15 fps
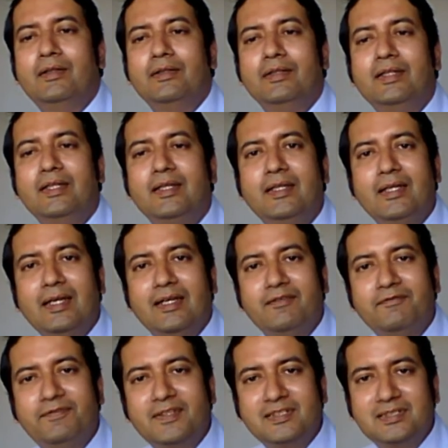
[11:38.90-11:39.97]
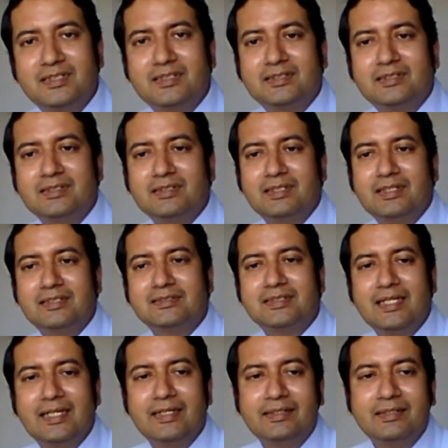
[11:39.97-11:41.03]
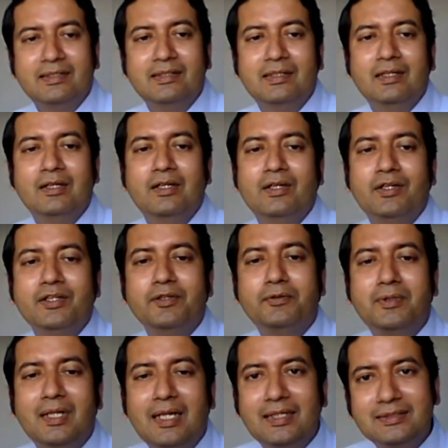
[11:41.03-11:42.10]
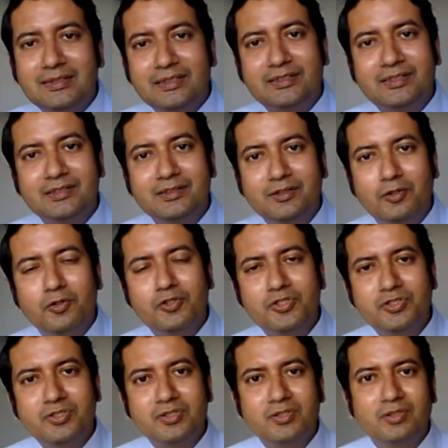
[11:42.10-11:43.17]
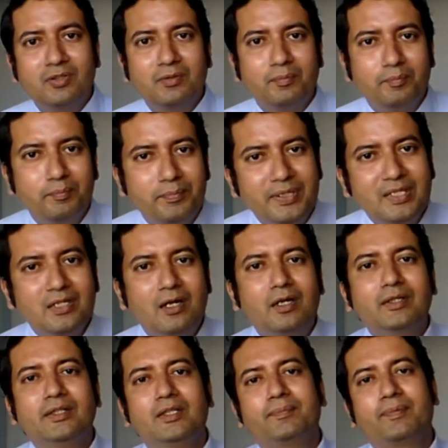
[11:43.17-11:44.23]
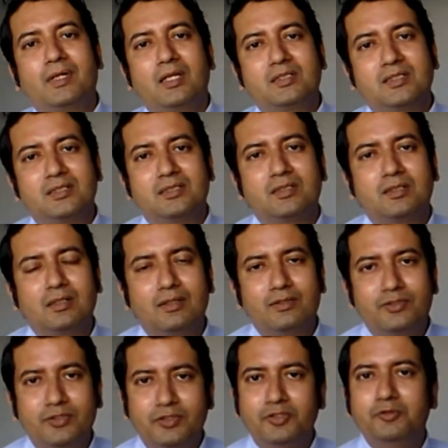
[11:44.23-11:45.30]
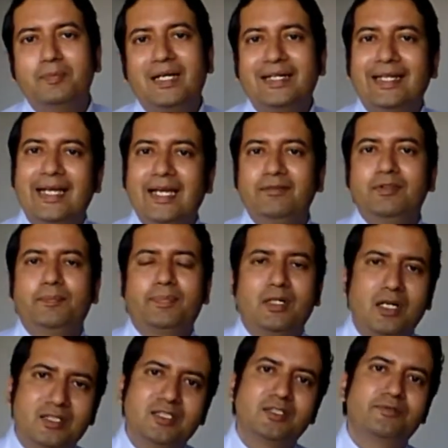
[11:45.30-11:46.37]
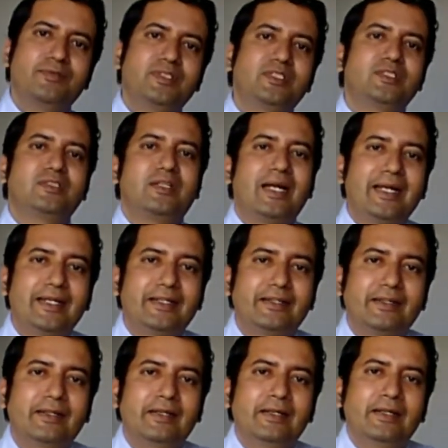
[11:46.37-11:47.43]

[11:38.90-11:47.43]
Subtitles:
the emphasis is that utilization goes beyond the process. So you might have a process which is right,